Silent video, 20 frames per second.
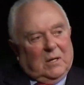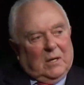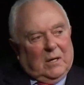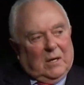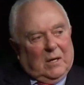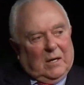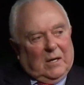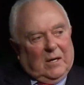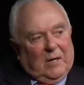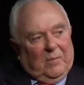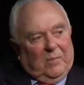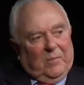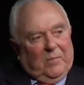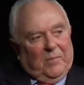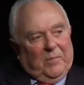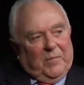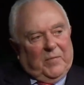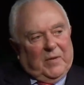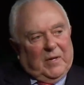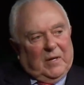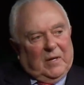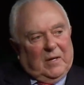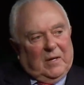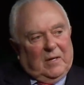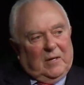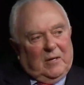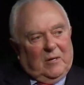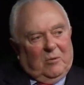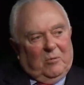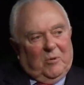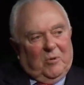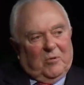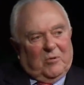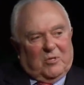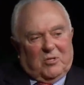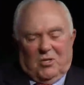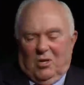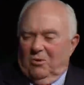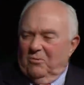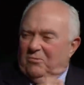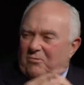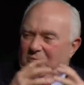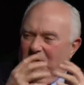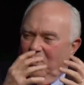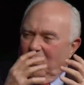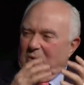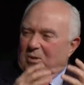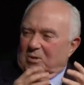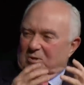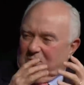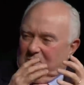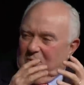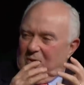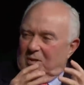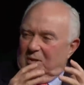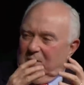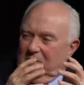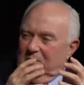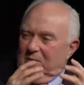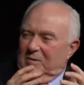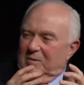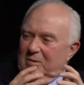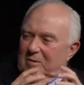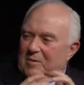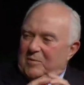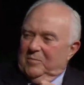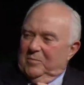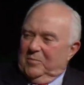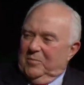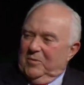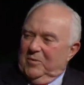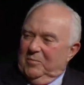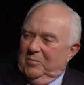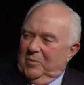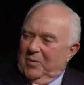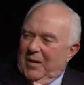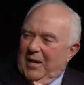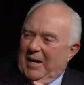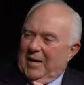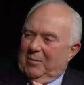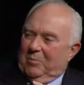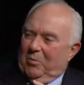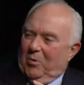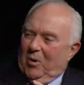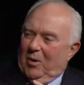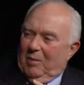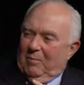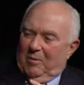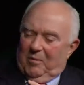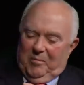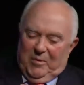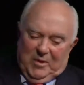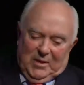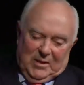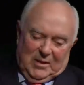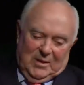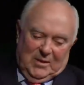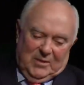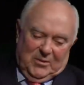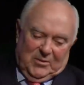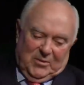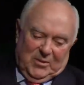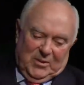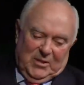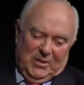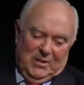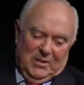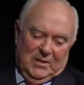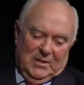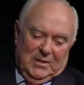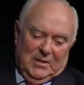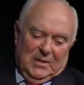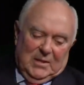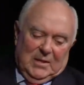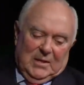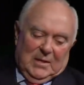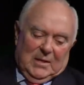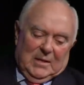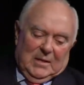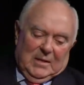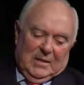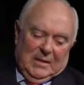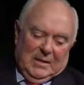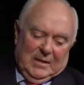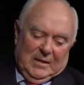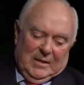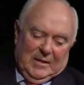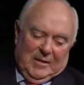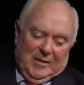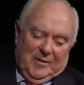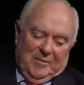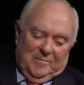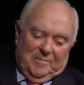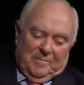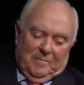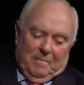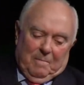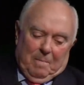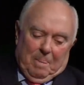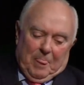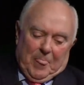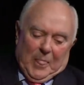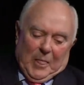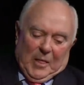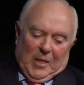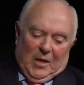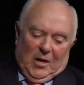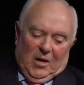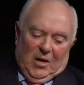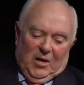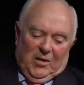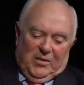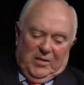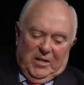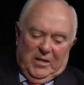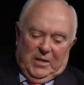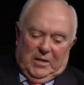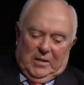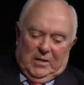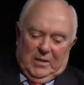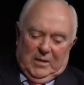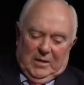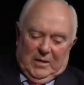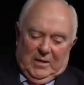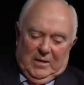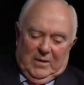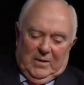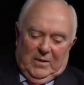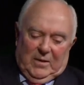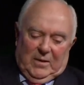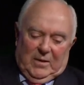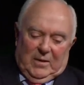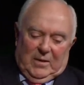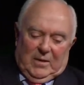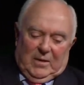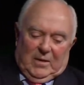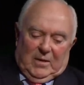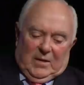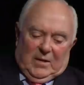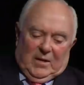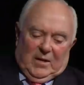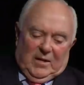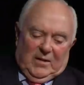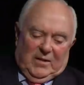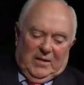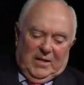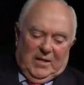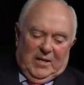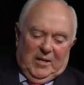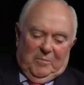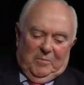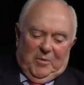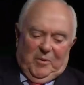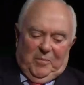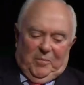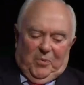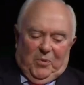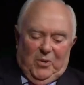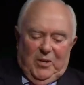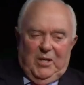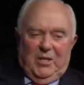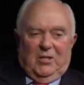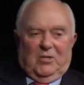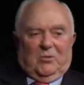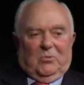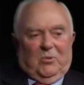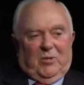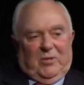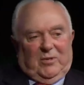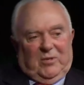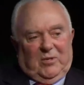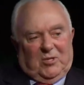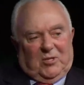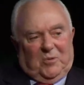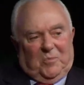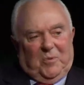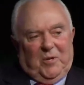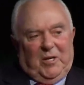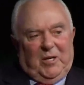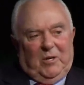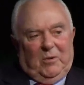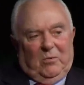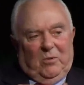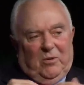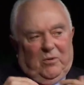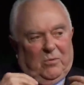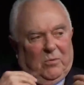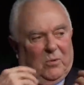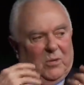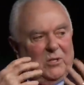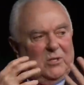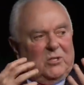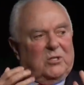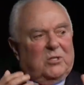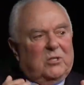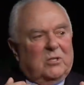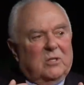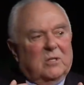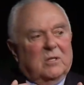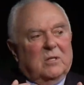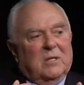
Uh, and, you know, we were so focused on the, the black problem in the country. Uh, I think uh, I think he'd be pleased with the speed with which